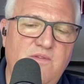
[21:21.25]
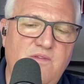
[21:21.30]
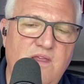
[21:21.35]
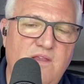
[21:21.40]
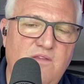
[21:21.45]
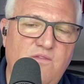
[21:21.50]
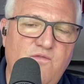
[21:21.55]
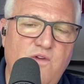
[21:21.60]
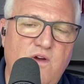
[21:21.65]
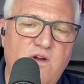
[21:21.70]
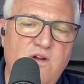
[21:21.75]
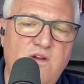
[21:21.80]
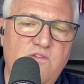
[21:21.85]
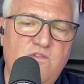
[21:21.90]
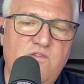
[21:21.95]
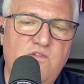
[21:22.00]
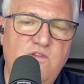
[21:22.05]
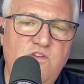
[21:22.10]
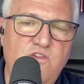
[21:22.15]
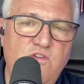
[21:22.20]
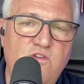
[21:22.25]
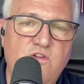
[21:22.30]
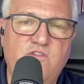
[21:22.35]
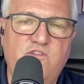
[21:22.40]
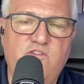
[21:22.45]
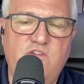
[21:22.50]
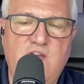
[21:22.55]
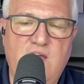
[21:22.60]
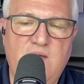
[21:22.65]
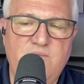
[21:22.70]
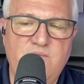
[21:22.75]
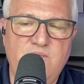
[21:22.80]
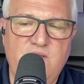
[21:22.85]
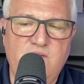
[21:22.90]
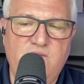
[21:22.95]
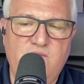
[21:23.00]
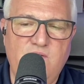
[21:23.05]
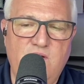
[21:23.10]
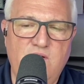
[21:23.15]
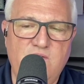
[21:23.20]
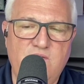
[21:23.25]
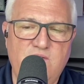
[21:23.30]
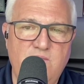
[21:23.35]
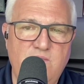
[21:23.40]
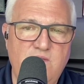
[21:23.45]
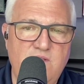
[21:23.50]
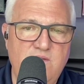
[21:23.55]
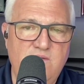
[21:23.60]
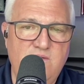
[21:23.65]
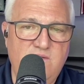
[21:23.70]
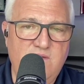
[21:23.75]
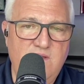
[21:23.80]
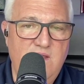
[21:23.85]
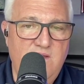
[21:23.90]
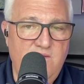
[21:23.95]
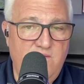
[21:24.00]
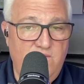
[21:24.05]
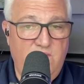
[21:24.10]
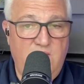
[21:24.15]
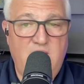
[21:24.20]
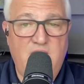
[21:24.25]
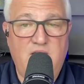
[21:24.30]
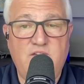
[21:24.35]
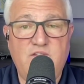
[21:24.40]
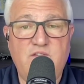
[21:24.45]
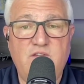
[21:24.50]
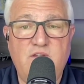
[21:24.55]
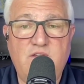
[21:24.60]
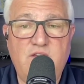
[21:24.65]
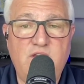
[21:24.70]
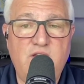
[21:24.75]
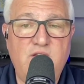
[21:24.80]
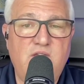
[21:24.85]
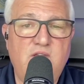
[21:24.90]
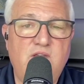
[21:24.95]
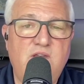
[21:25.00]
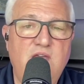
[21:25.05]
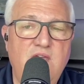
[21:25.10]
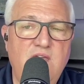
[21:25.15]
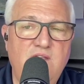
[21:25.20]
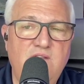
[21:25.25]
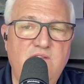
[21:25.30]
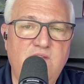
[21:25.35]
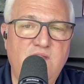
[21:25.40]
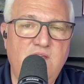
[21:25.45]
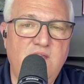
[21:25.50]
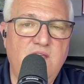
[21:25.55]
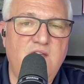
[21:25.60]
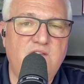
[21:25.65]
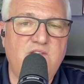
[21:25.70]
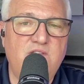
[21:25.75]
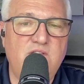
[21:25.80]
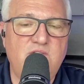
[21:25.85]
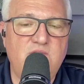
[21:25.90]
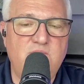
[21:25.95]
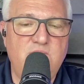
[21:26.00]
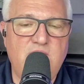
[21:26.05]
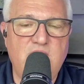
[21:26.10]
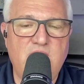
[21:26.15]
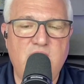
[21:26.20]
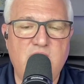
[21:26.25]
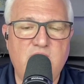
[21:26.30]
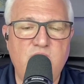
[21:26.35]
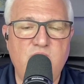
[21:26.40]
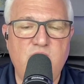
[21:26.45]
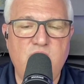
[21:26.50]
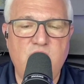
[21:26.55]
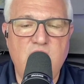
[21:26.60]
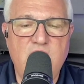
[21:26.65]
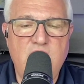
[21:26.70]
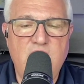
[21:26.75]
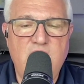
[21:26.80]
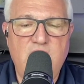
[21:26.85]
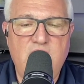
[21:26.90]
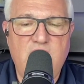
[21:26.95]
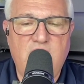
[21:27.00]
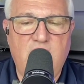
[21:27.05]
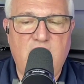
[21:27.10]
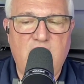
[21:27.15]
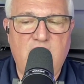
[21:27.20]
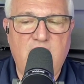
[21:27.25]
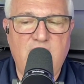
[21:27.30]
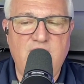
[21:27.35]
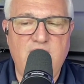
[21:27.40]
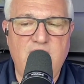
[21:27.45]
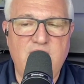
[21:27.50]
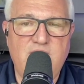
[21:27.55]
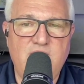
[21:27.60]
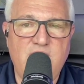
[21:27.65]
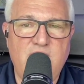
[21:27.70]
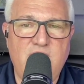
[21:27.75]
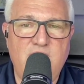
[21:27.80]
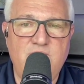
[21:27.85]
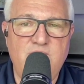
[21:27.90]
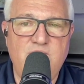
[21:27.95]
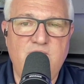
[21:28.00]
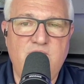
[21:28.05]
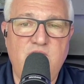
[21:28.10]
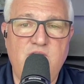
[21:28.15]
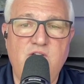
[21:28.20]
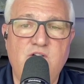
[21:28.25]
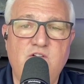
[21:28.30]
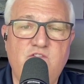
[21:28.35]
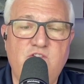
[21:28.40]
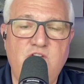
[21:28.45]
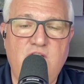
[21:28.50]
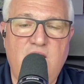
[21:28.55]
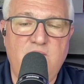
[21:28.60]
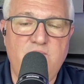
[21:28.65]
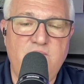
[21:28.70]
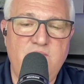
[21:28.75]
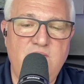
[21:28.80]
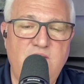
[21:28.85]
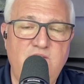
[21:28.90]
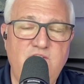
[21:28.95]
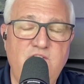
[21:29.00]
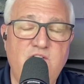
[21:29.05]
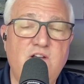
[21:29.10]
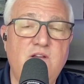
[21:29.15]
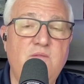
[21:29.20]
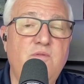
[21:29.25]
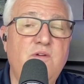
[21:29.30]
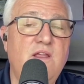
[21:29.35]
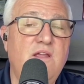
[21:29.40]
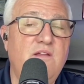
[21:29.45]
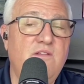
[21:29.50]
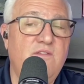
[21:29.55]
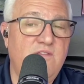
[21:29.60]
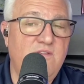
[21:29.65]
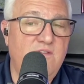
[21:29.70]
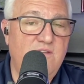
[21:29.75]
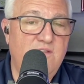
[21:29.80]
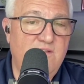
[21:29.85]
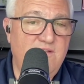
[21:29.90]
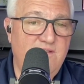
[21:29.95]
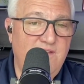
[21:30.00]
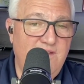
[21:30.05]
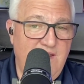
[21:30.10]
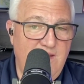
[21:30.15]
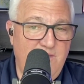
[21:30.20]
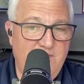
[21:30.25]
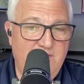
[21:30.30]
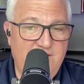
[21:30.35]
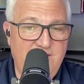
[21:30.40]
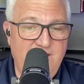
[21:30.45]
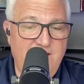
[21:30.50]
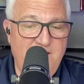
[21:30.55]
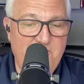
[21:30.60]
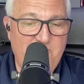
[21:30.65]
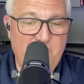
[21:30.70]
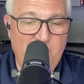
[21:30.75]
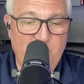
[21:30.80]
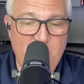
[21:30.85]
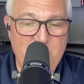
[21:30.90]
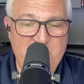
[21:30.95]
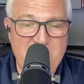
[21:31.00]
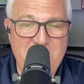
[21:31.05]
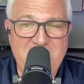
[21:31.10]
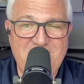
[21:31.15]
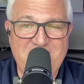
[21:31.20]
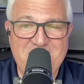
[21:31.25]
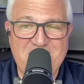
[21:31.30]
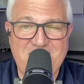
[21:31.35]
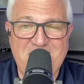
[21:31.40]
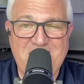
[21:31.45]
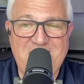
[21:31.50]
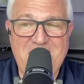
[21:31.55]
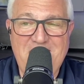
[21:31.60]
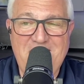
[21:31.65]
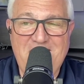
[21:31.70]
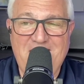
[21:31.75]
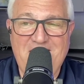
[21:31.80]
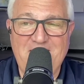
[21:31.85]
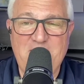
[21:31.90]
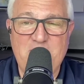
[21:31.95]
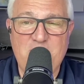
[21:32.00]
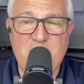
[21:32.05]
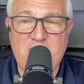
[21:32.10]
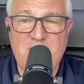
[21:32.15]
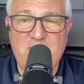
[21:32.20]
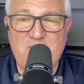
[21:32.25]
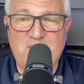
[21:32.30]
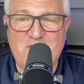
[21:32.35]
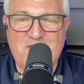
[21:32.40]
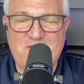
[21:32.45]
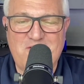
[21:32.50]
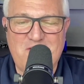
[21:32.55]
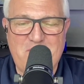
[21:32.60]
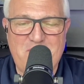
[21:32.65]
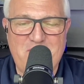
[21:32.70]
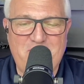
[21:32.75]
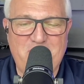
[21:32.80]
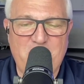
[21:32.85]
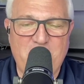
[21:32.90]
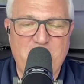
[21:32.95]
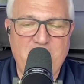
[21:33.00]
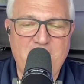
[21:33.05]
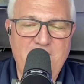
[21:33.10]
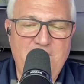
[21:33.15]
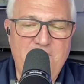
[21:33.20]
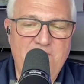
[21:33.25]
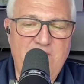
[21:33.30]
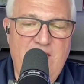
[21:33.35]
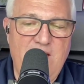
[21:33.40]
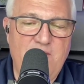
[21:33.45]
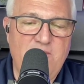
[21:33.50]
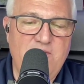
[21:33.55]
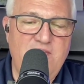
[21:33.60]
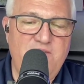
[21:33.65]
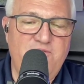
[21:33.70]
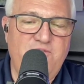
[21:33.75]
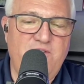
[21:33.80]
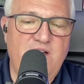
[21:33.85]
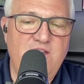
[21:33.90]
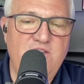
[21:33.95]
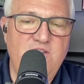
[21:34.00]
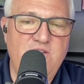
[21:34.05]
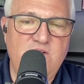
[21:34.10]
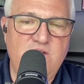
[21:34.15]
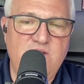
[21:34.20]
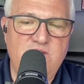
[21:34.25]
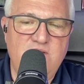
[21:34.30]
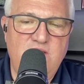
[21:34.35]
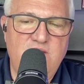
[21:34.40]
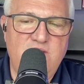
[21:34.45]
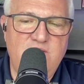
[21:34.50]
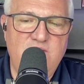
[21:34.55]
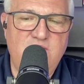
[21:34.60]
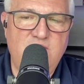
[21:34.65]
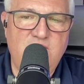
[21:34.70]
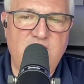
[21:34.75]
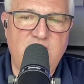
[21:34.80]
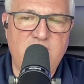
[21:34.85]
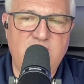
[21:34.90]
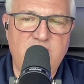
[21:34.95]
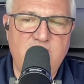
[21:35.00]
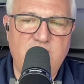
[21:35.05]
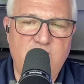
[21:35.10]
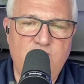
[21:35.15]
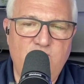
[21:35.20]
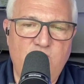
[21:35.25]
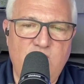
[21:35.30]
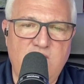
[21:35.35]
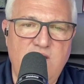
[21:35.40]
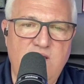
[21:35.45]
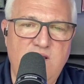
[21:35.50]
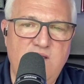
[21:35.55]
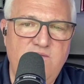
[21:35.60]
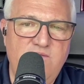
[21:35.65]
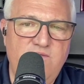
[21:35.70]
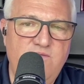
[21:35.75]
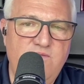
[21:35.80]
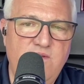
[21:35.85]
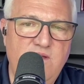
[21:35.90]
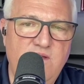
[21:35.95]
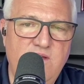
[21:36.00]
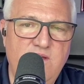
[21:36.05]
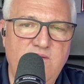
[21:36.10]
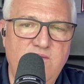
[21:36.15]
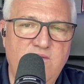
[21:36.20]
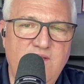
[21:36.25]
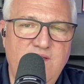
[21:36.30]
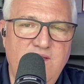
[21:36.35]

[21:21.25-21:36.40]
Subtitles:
as far as your shop, as far as someone, say, they listen to you today and say, gosh, this would be kind of cool. I'd like to come to your shop, and you're going to pronounce the name of the town for me because I didn't want to butcher it before. How would they find you, and what kind of